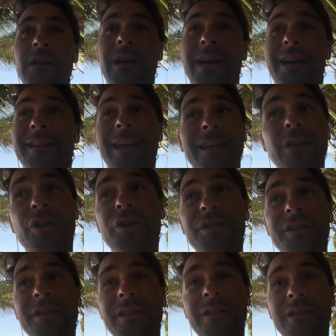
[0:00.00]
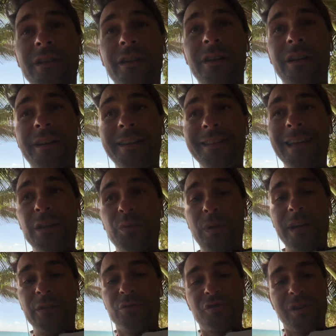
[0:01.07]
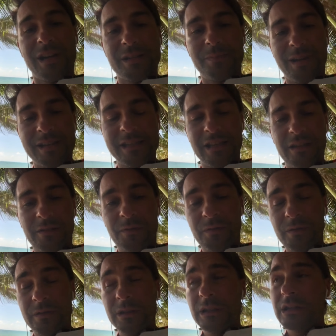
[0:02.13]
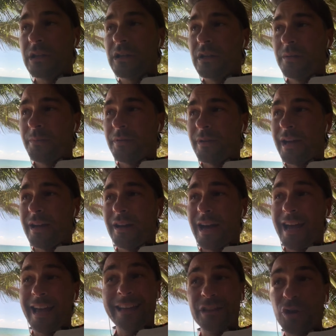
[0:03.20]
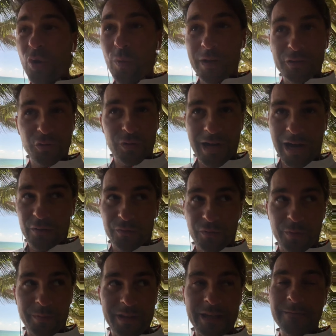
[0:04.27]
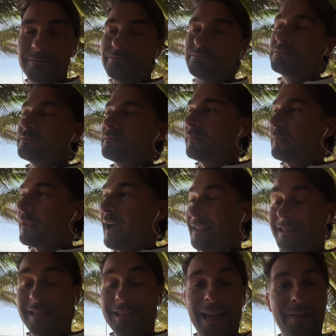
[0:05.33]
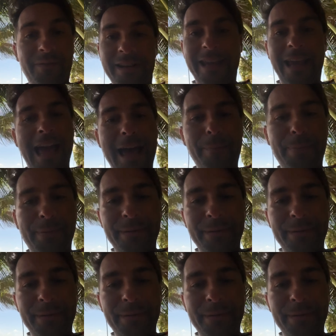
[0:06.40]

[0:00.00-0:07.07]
And I learned in that way to trust myself. I had no one to count for me. I didn't have any app.